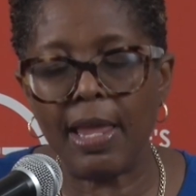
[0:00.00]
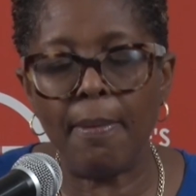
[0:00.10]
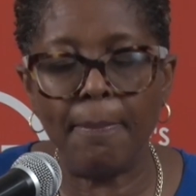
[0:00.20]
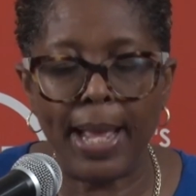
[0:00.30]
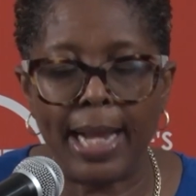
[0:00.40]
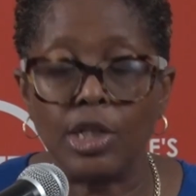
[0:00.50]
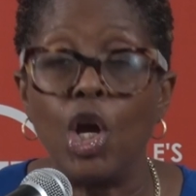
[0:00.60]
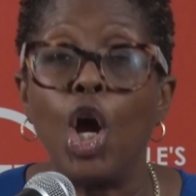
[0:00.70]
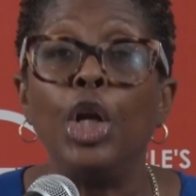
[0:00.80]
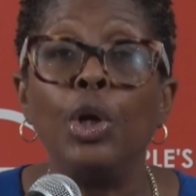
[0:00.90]
impact
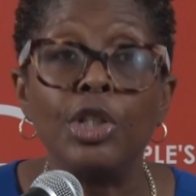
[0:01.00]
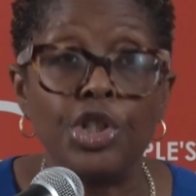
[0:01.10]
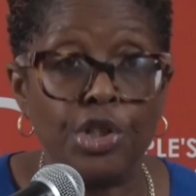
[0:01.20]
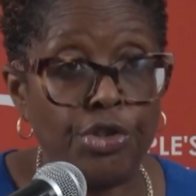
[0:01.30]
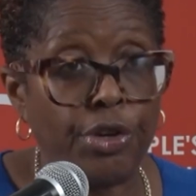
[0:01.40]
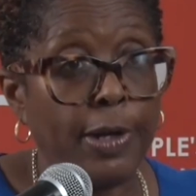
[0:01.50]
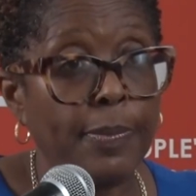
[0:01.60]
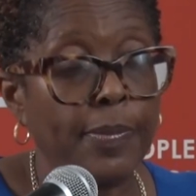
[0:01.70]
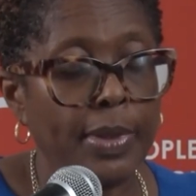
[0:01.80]
on our children.